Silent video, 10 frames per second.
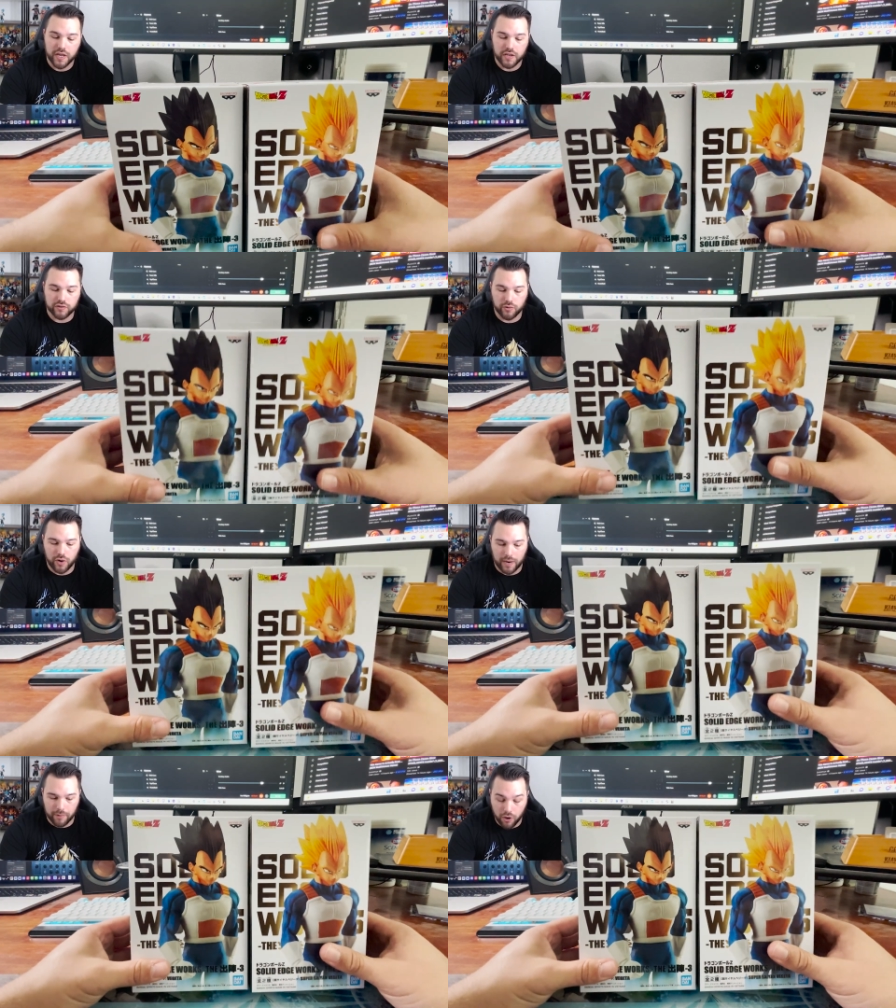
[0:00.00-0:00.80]
So
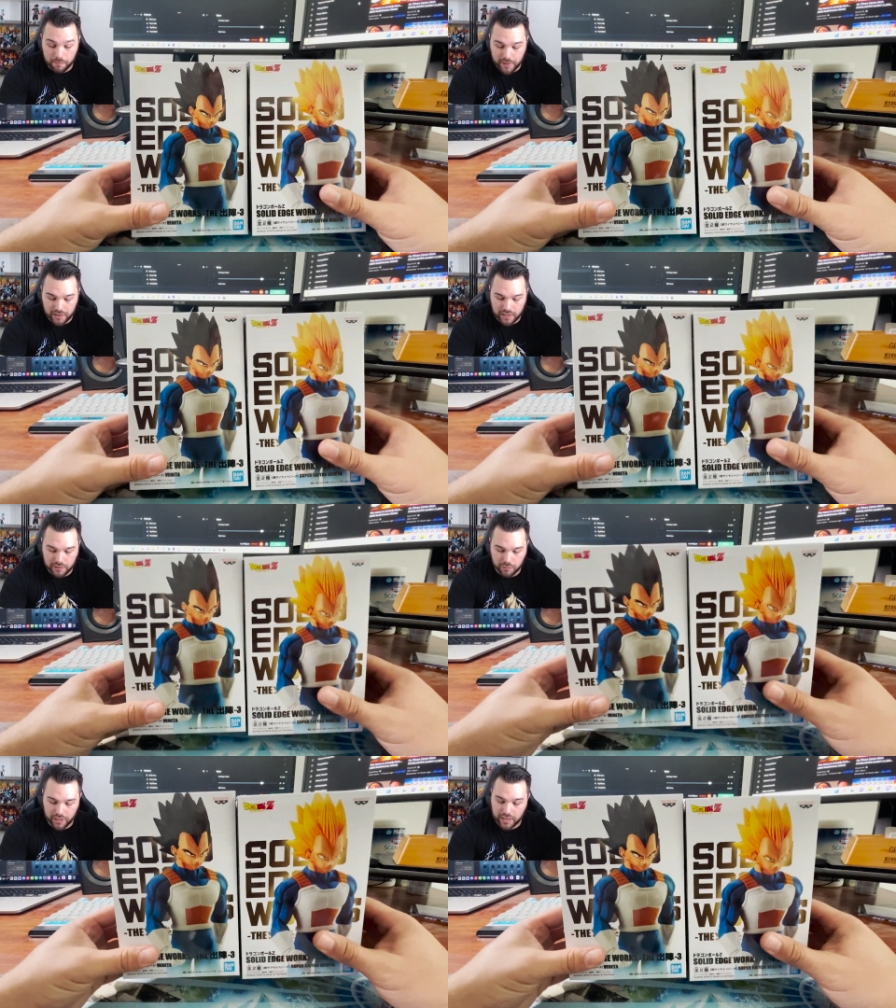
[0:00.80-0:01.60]
I'm hoping this
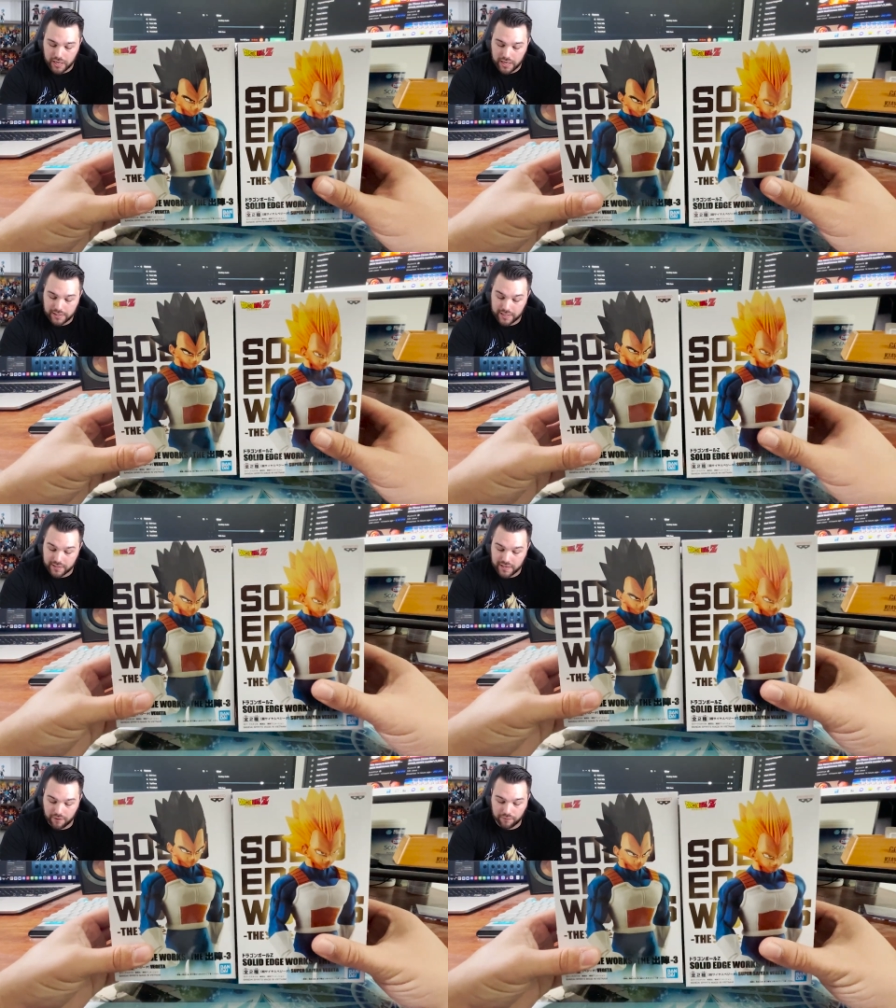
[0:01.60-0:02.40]
one
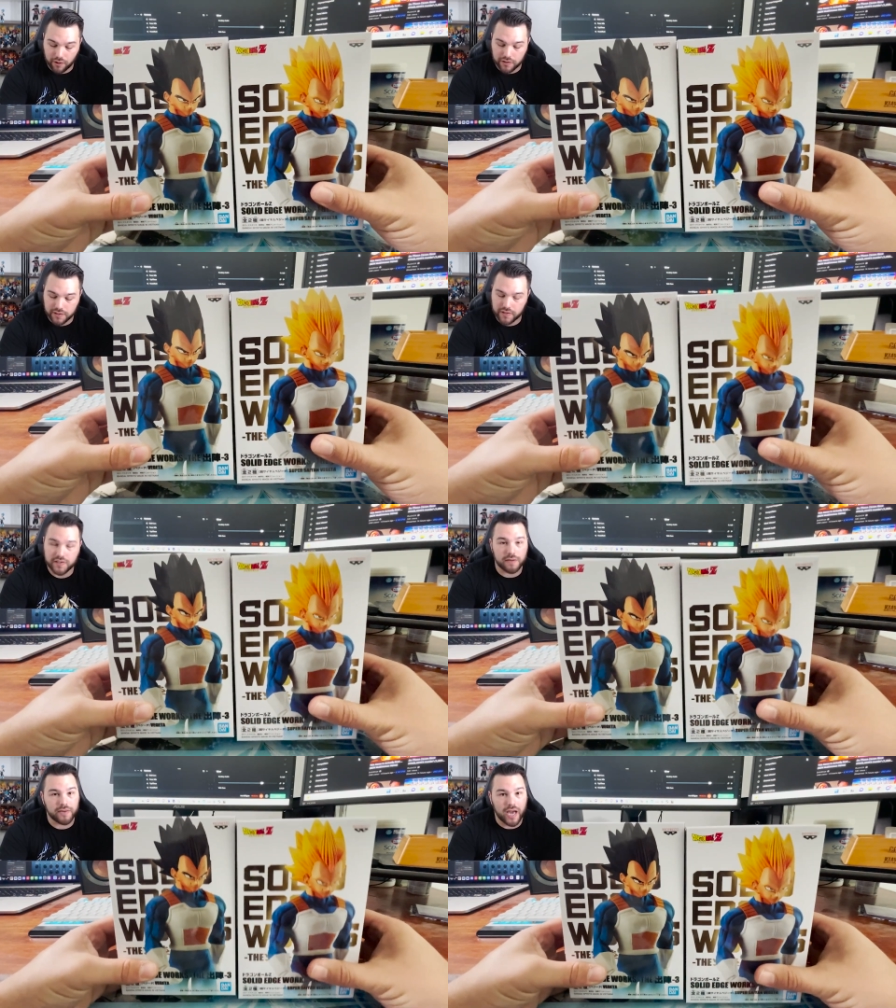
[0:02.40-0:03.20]
does not fall into the
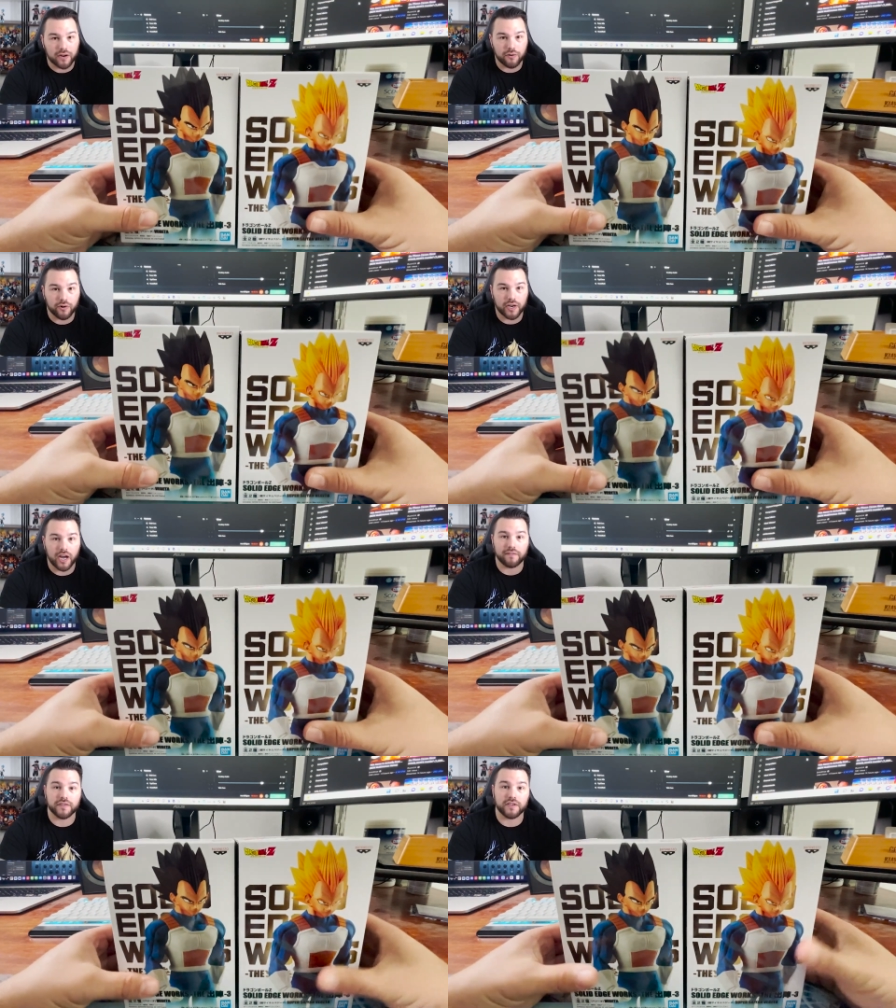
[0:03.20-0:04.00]
same category.
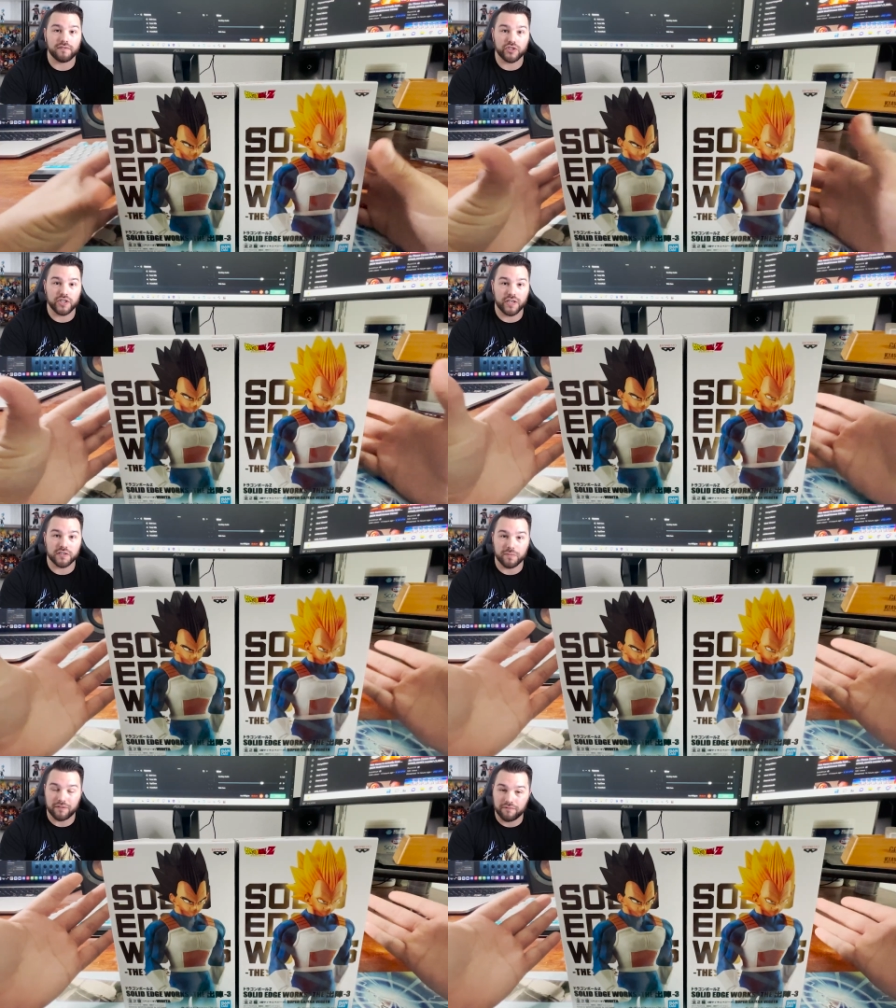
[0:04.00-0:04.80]
Obviously, Vegeta
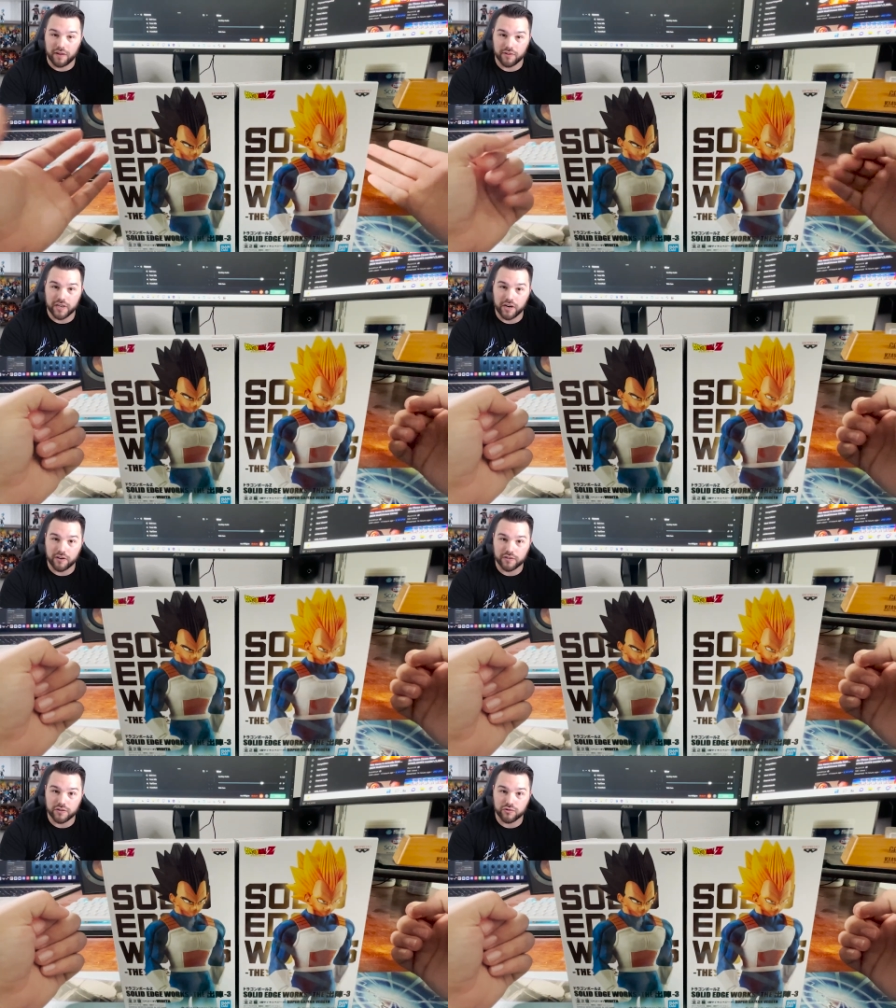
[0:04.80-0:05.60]
is my favorite
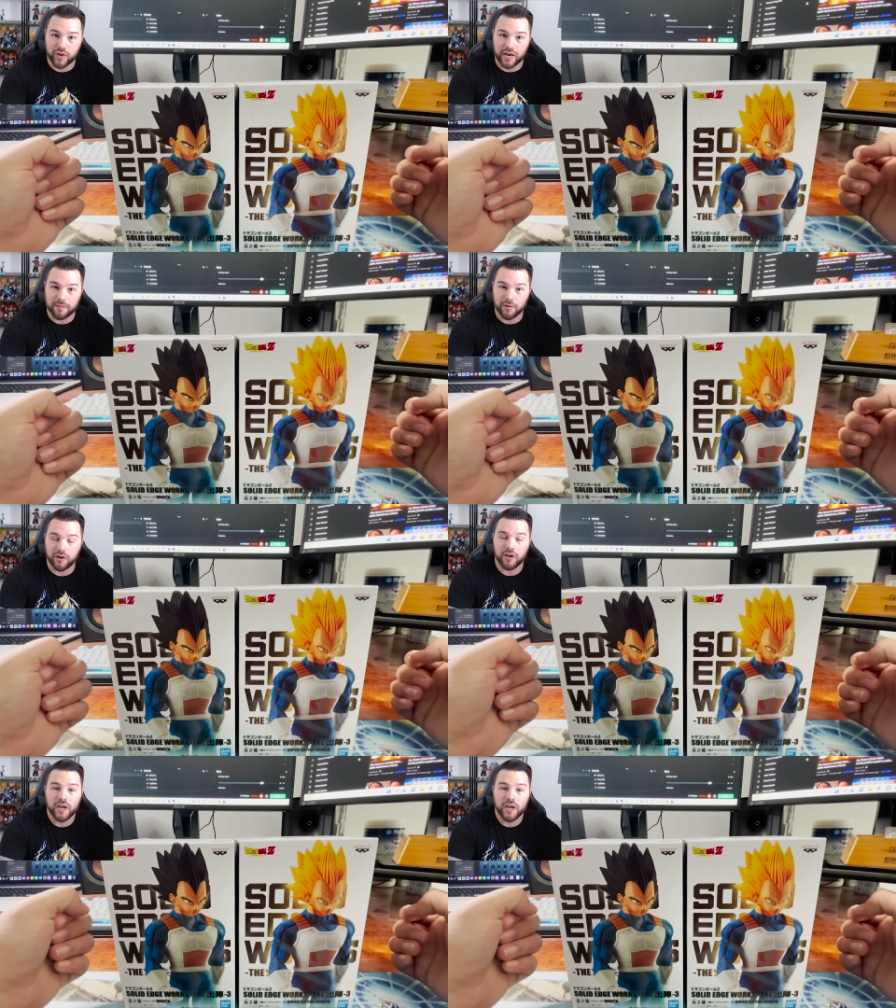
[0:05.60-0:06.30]
character in Dragon Ball,